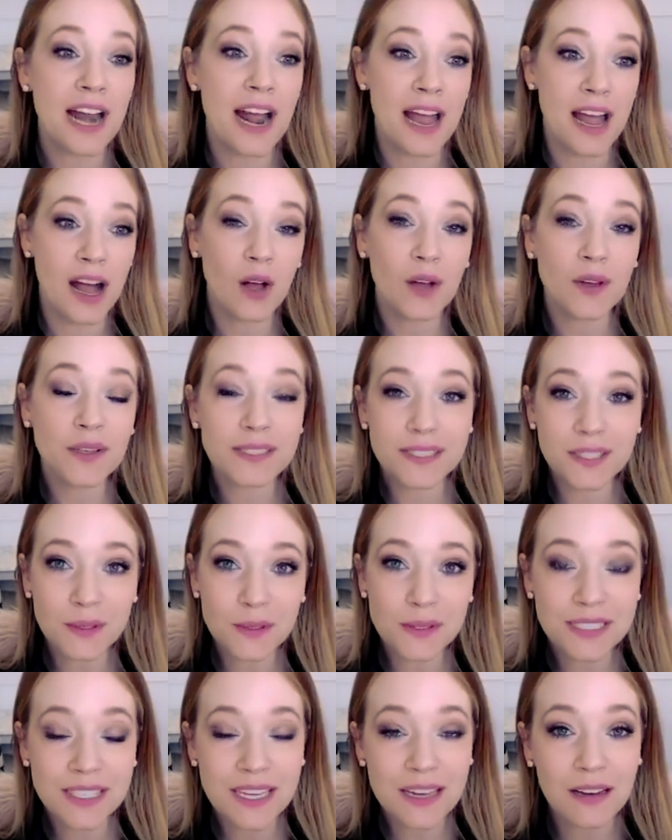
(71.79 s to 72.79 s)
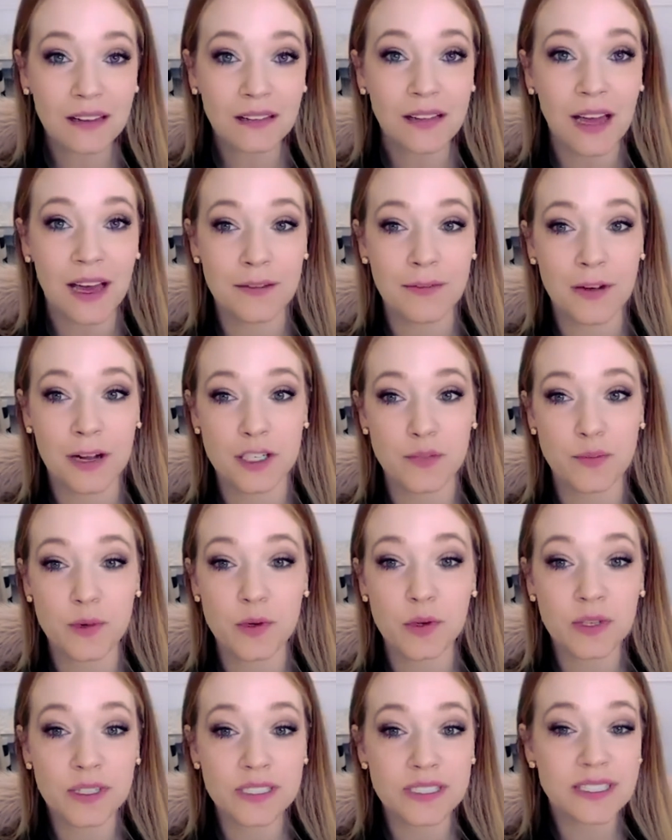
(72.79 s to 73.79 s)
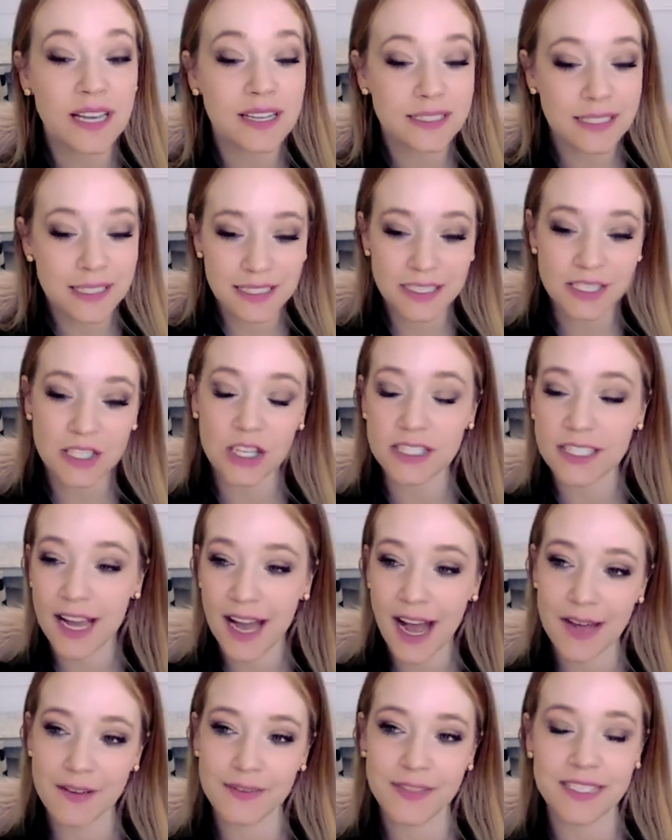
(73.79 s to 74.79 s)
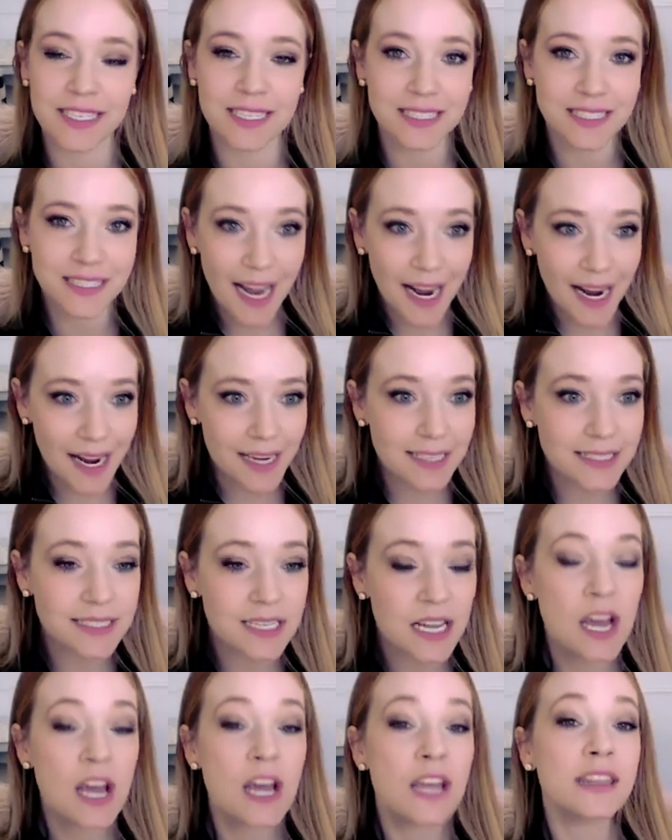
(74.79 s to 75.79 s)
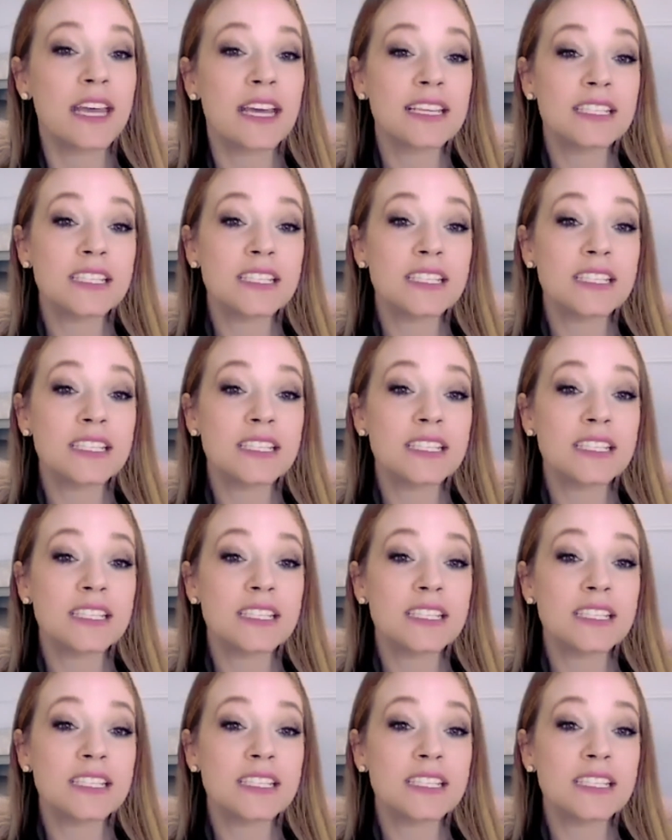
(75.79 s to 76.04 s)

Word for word: I also see a lot of entrepreneurs as they start to have success they